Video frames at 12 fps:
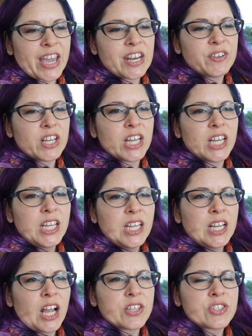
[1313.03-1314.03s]
kind of
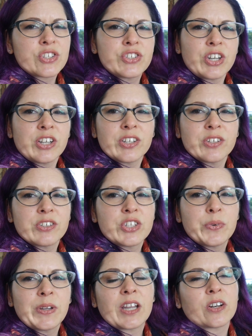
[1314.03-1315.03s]
a start
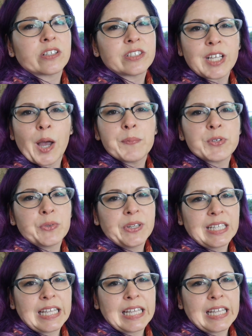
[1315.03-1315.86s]
doing or stop doing,